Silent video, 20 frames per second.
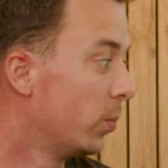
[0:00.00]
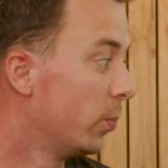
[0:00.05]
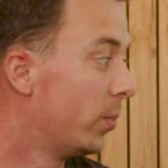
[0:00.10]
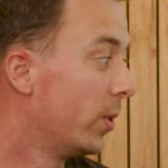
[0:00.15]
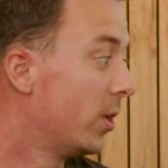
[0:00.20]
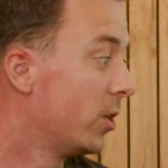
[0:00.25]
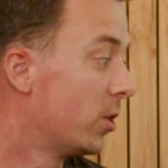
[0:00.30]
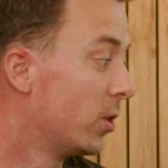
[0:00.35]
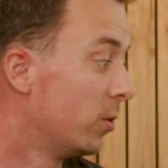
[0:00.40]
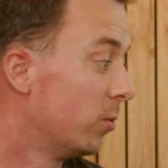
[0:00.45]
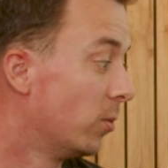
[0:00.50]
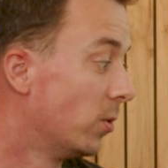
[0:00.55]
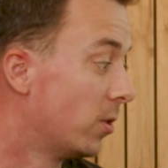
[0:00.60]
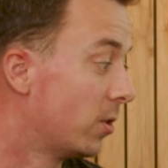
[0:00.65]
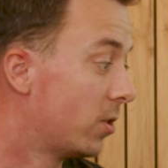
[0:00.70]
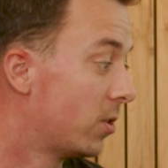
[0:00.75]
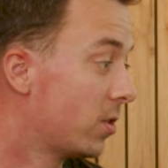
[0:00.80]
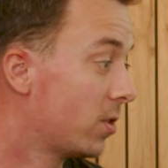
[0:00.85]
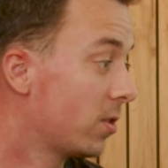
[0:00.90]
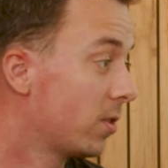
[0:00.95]
impression
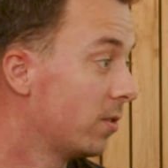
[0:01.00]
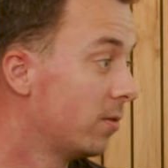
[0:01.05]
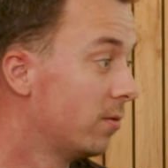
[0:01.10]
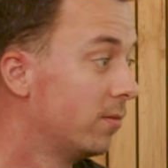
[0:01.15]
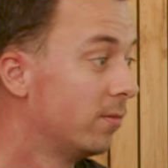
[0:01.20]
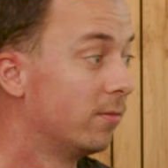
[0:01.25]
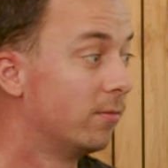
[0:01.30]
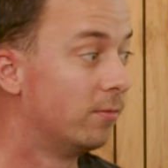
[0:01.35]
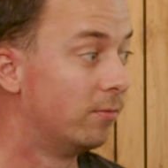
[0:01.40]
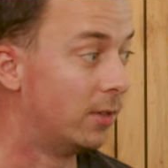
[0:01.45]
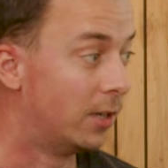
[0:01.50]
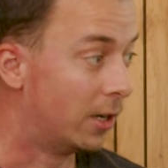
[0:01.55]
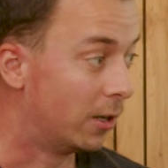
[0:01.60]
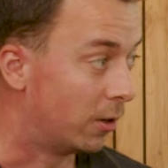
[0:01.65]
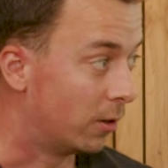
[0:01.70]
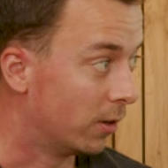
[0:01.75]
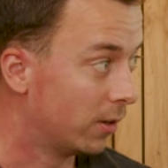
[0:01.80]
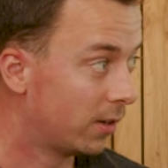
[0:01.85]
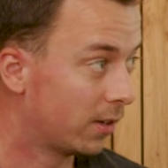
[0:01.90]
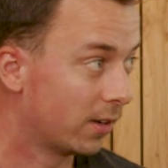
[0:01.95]
was really
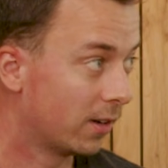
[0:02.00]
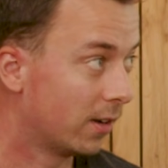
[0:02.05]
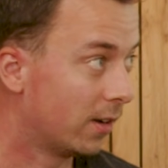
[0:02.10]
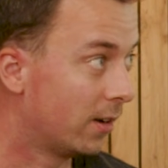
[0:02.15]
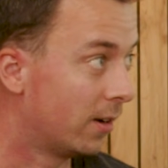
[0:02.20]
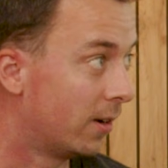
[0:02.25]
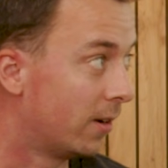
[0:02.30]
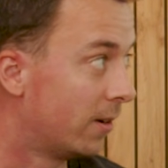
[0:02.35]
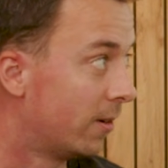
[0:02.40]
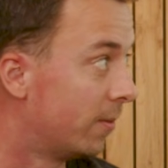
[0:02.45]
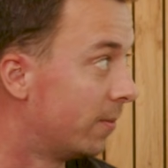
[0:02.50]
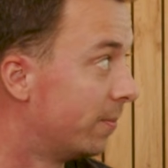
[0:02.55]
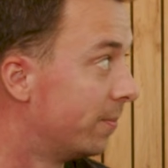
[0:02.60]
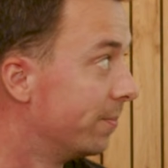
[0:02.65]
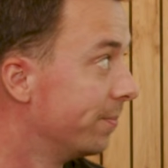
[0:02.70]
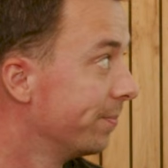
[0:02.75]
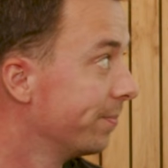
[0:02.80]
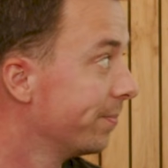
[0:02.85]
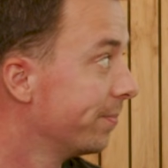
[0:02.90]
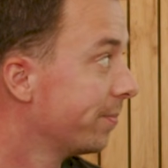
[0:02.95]
good.
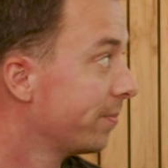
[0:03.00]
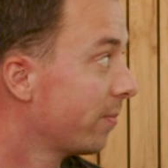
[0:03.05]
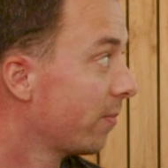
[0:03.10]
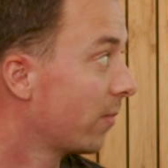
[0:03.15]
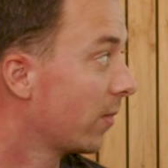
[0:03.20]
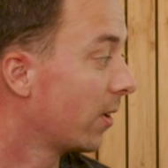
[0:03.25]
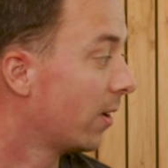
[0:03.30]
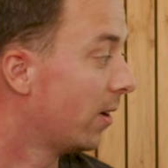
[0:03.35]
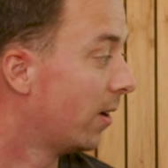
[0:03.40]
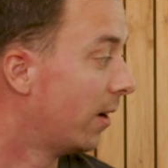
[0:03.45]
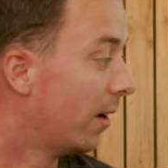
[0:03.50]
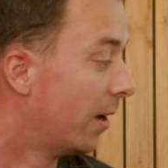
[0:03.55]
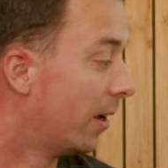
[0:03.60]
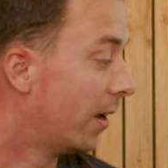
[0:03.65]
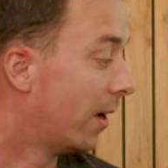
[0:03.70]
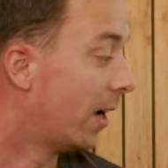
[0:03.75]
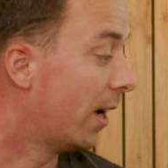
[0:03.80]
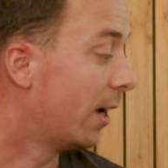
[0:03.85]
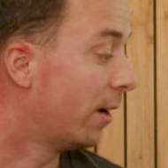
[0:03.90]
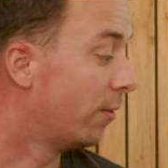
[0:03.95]

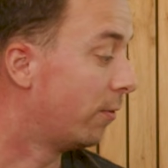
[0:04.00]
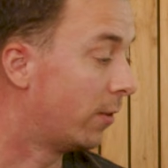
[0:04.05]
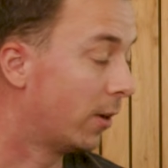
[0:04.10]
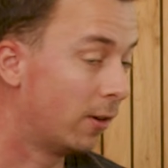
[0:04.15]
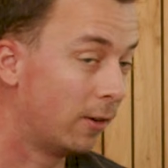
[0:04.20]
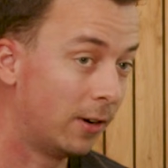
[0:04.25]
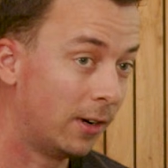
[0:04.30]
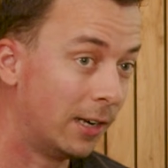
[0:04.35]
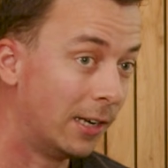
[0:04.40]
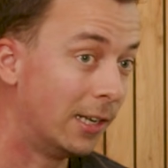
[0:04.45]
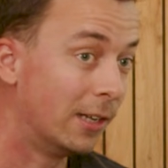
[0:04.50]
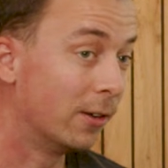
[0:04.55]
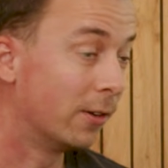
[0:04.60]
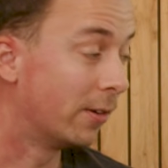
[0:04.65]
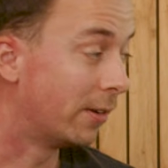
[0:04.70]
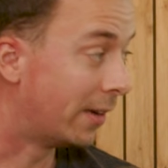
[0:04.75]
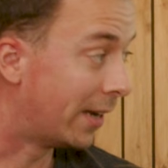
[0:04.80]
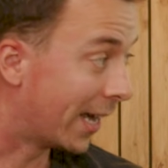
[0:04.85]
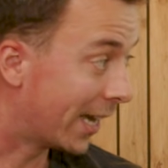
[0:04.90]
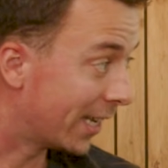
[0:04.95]
I have very little
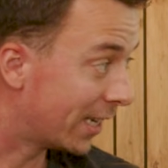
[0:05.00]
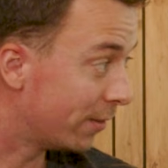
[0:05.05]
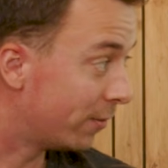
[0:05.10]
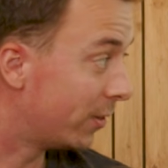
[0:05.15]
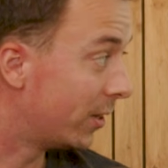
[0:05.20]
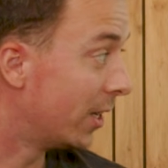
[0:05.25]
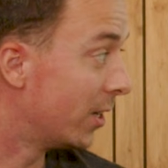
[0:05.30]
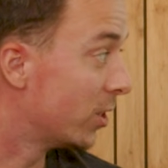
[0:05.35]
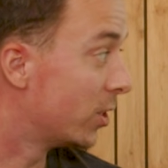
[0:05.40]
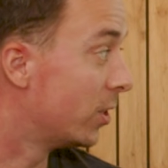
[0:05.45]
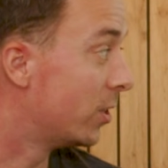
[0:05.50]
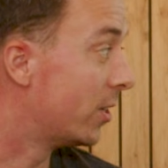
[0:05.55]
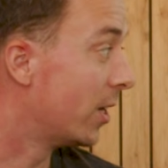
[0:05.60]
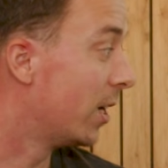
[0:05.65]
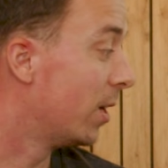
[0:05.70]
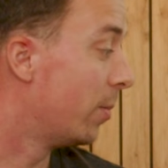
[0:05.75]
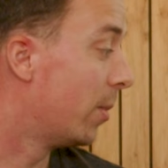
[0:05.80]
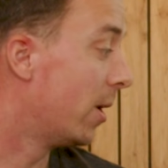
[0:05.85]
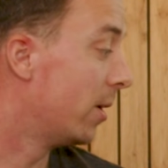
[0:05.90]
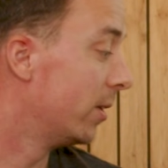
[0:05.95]
negative things to say
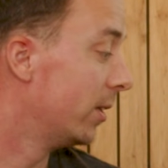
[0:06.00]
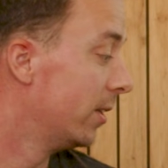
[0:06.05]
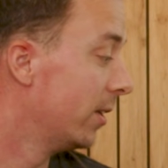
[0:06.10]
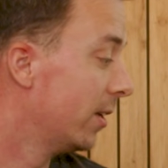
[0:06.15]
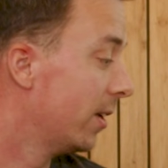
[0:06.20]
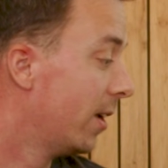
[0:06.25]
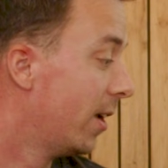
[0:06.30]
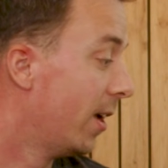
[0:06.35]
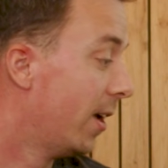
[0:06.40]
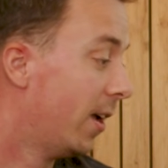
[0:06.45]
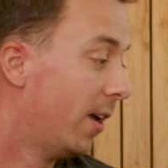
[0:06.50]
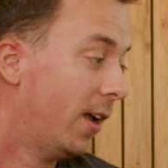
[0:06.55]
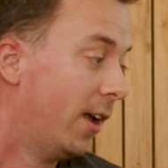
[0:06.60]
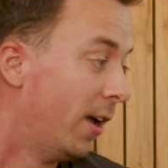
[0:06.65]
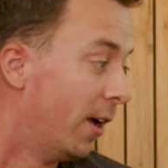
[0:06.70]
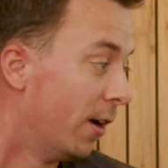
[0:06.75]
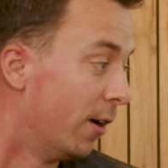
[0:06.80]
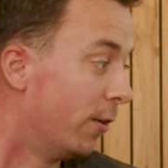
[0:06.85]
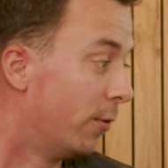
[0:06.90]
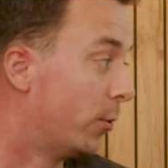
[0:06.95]
about it.
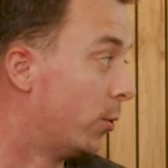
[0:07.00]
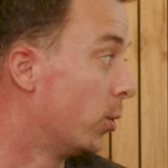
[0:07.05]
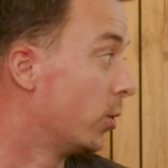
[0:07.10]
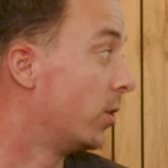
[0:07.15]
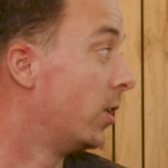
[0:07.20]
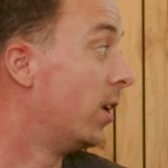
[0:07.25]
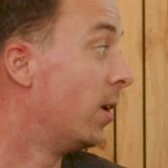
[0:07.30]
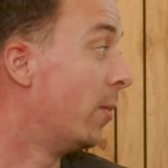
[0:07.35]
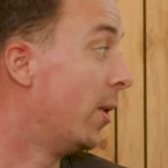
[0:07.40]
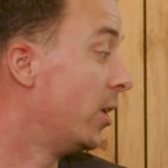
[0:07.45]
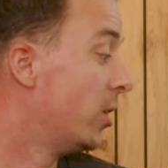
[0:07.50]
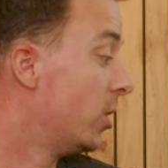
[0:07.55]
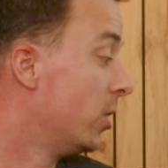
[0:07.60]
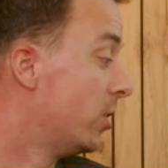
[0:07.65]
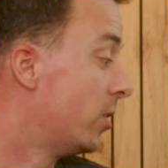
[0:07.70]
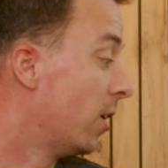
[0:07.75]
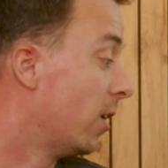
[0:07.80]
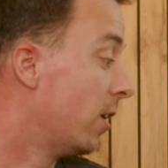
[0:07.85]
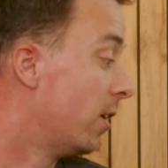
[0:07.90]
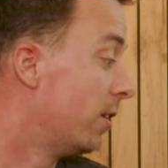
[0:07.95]
Of course, the
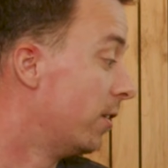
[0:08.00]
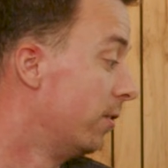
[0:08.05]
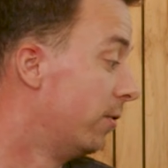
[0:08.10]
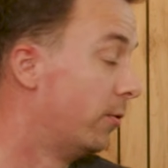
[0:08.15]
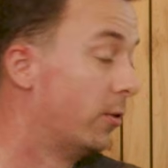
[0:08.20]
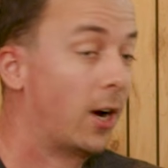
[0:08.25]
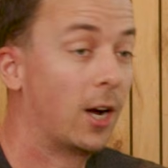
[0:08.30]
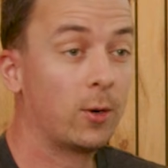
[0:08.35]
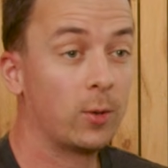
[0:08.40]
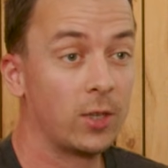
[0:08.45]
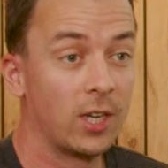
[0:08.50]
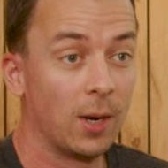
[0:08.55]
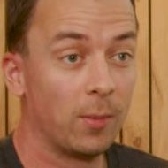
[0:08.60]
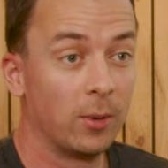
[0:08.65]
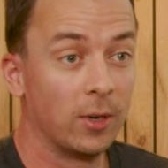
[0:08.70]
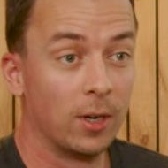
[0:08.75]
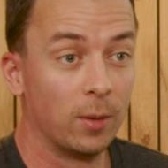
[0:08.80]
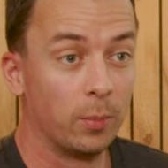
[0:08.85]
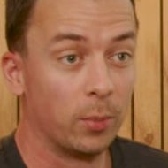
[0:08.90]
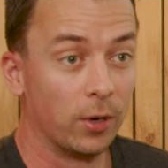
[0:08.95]
dimensions are, for
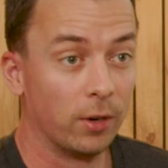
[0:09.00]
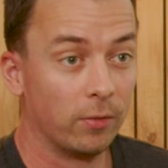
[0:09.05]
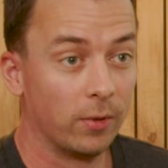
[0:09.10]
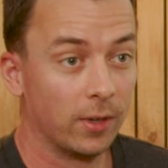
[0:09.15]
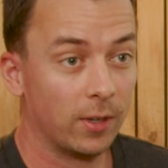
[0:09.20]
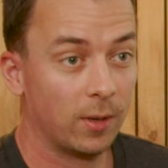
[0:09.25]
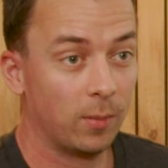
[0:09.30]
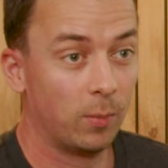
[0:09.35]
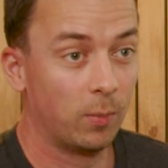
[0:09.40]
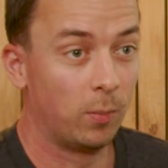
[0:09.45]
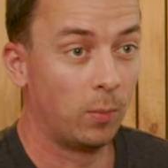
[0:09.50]
aquascaping, they're perfect